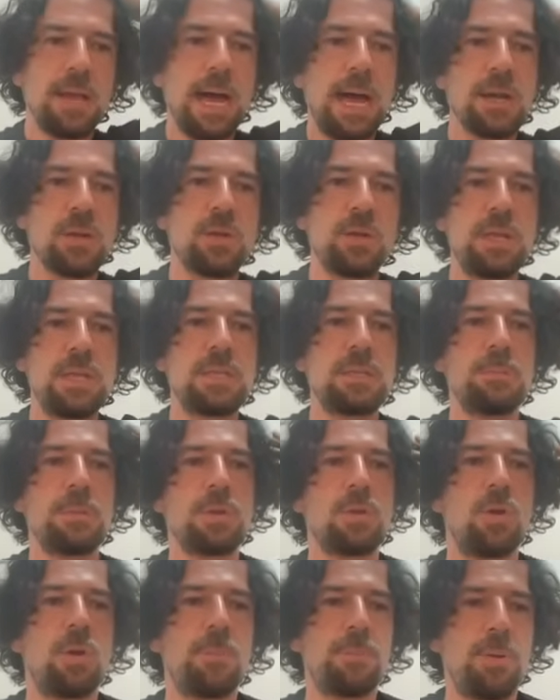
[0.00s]

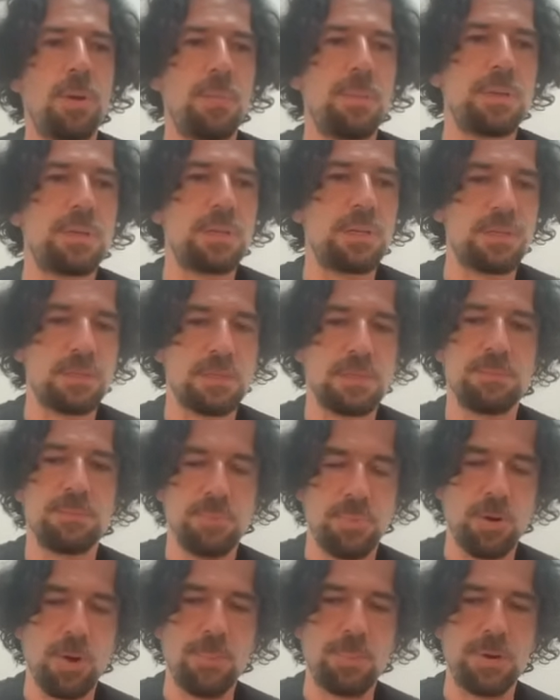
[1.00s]
algorithmical
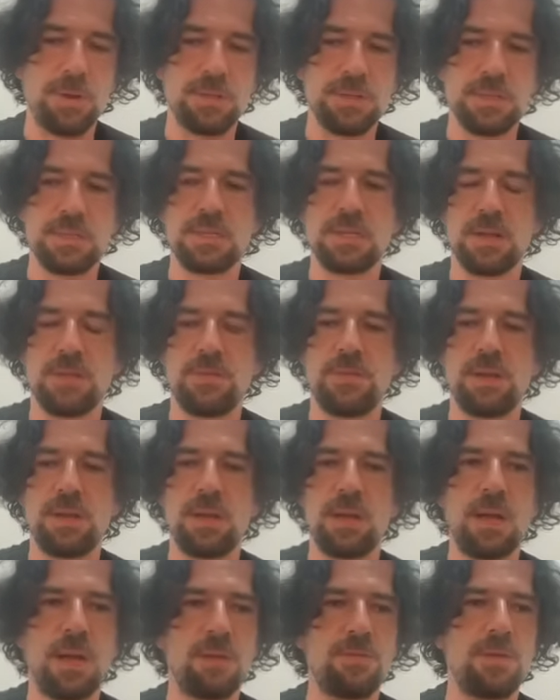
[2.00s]
properties are
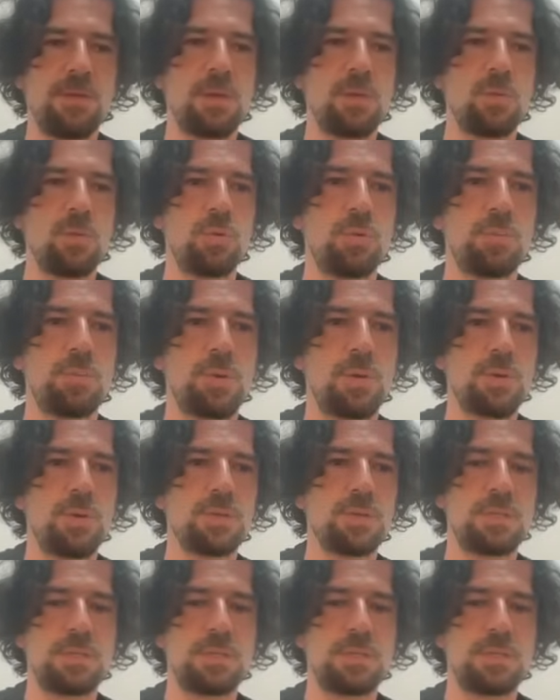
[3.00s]
very good because